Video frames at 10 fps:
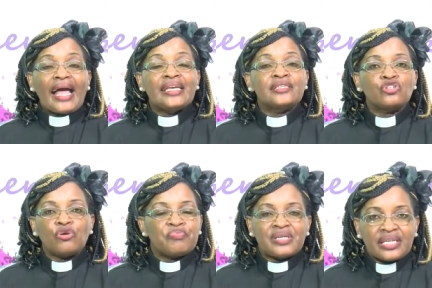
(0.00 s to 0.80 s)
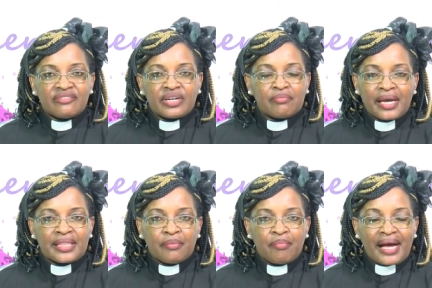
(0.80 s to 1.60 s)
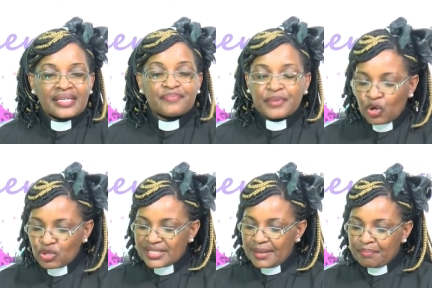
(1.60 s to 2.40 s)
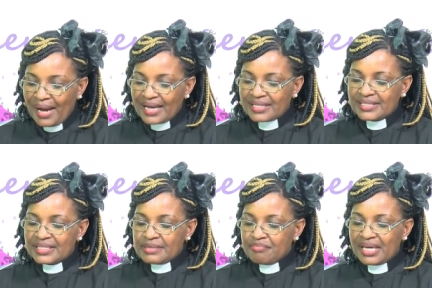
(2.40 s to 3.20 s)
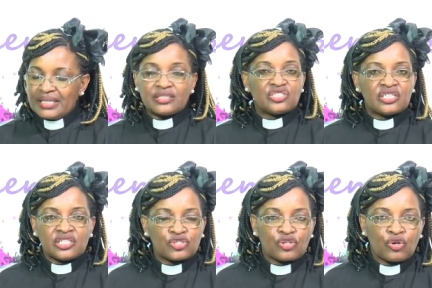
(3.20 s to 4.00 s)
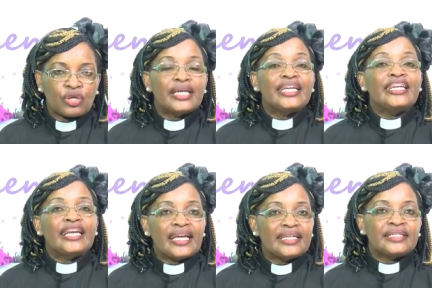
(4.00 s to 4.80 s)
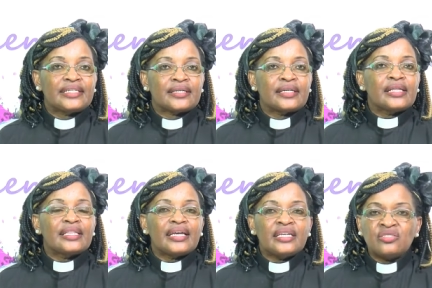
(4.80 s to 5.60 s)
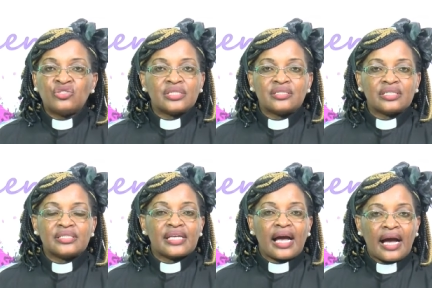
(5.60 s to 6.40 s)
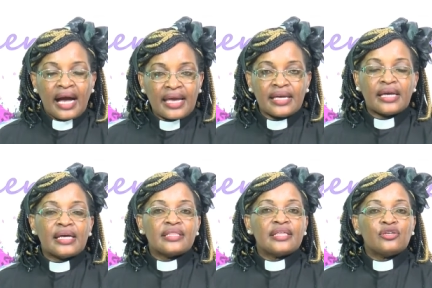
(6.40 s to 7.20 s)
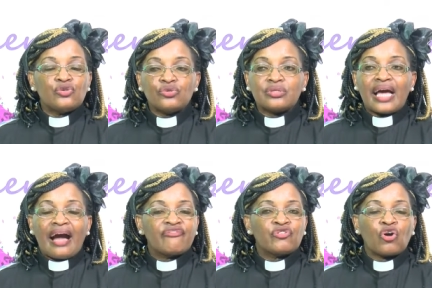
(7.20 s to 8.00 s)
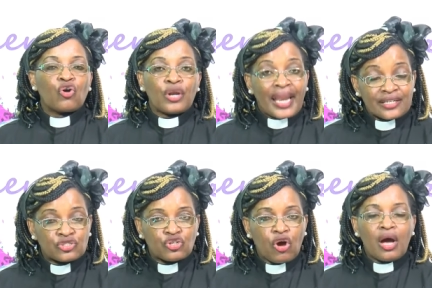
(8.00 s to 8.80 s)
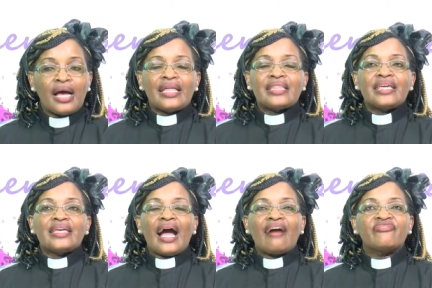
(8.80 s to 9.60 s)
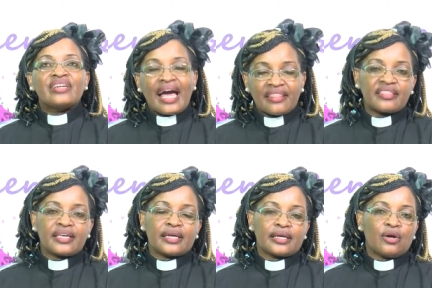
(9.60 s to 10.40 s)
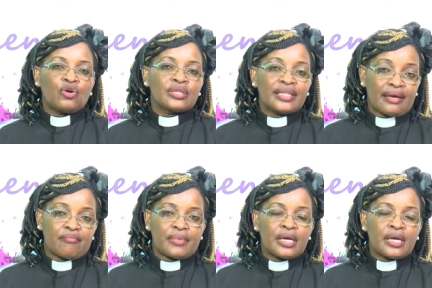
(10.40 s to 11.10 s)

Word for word: is not being given by the banks because the banks remain traditional in lending. The interest rates are high, the youth have no collateral, they have nothing on them.